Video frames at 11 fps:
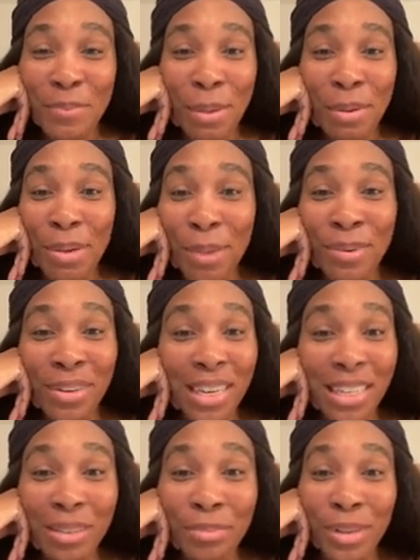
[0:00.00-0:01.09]
Maybe my
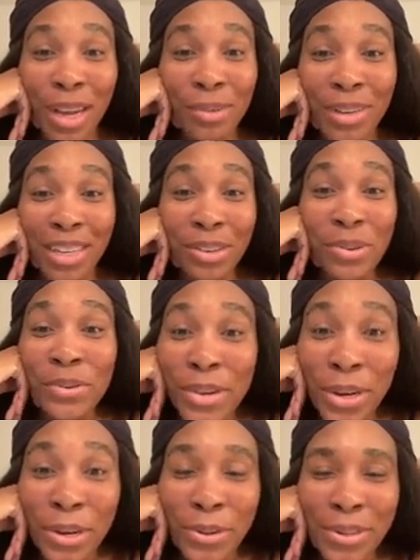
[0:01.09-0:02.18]
opponent didn't play well. Who
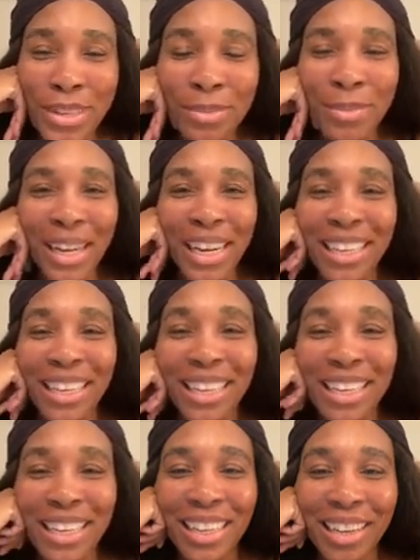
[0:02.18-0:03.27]
knows? But
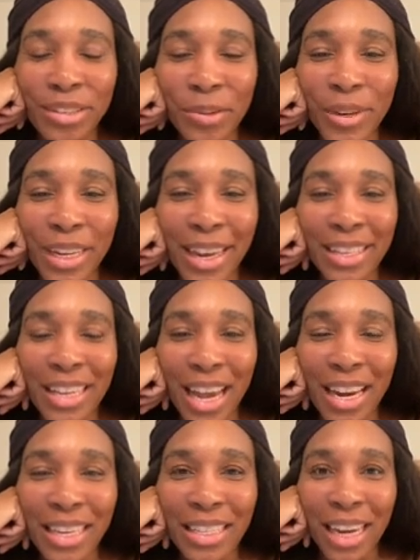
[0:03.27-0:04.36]
it was a really
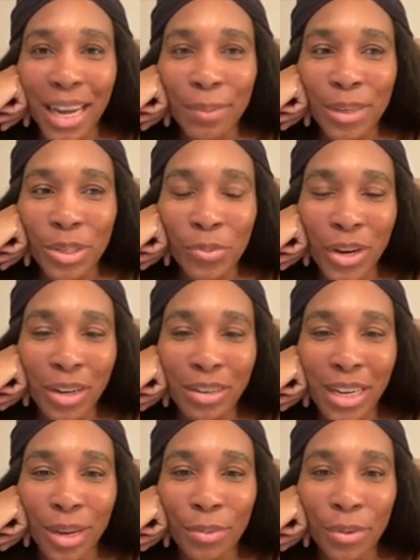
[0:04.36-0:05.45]
exciting time. And to win your
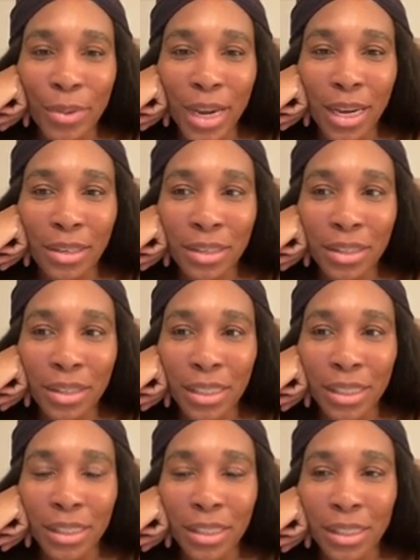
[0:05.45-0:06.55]
debut match
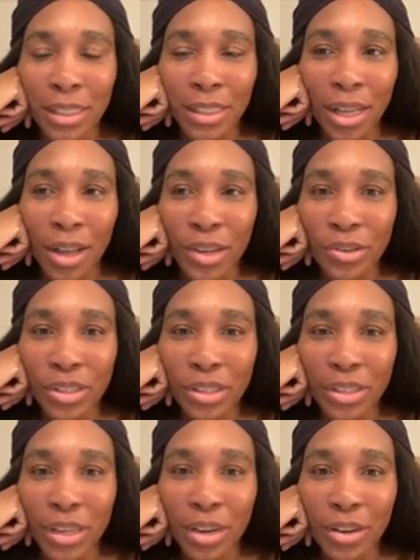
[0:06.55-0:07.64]
all those
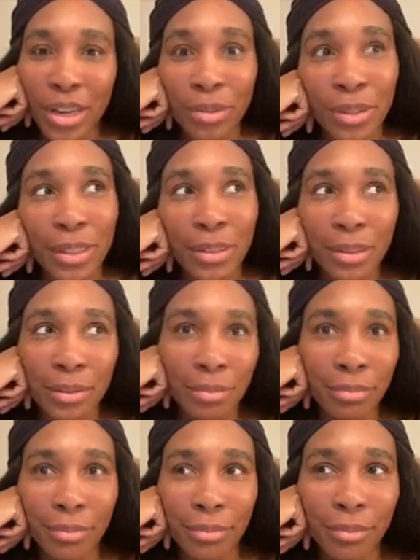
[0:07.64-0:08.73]
years ago, that was,
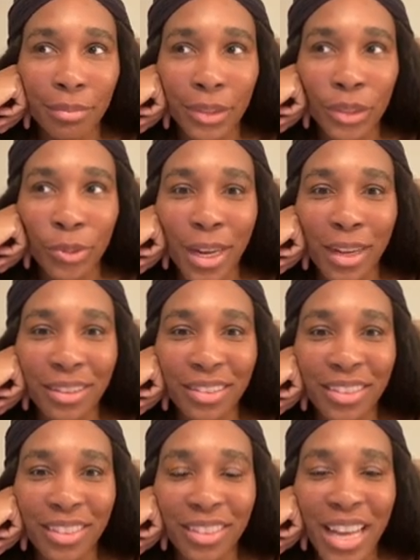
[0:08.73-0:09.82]
wow.
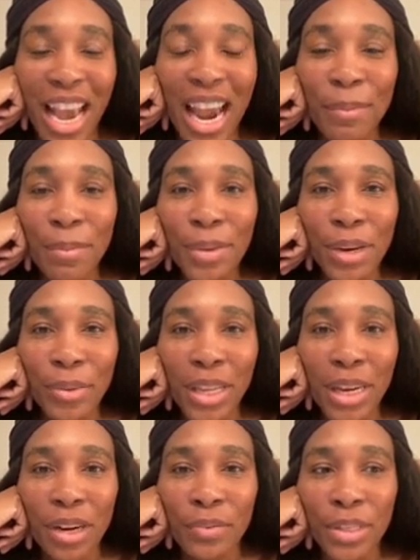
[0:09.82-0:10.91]
I remember being
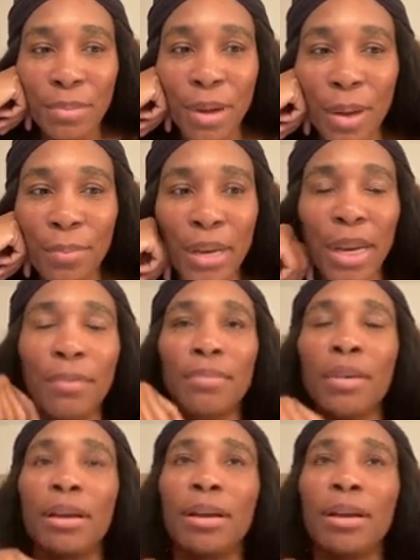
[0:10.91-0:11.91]
really nervous about being